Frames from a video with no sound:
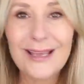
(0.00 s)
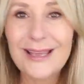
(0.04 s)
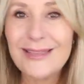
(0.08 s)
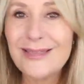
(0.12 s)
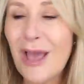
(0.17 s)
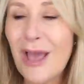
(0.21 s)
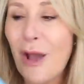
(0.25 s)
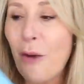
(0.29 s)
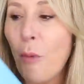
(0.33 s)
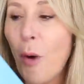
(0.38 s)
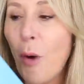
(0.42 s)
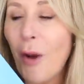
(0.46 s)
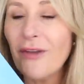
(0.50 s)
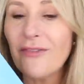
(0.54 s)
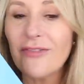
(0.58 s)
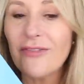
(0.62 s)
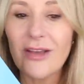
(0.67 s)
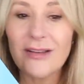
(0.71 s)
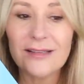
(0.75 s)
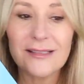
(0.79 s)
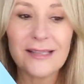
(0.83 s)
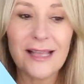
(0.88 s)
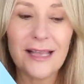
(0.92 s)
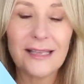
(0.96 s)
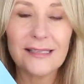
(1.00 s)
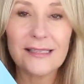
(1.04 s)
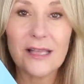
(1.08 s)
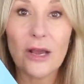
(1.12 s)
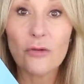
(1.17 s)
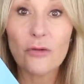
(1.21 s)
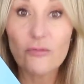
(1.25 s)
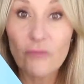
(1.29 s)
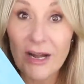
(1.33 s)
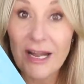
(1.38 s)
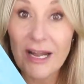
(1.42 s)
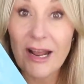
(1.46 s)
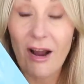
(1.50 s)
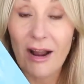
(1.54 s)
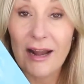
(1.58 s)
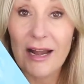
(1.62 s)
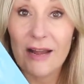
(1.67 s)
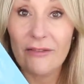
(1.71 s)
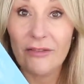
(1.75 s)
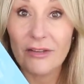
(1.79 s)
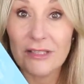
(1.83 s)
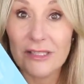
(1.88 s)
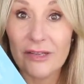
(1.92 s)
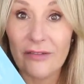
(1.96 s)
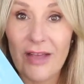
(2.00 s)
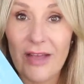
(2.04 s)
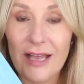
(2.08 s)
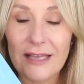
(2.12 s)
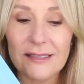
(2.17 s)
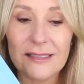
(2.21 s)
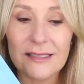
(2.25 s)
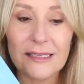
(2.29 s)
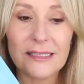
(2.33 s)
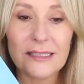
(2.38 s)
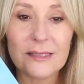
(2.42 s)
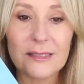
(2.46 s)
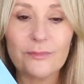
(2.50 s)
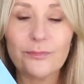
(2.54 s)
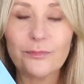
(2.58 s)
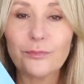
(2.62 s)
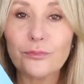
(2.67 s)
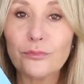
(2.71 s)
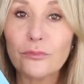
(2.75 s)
They're one of those things, they're really high levels of acids.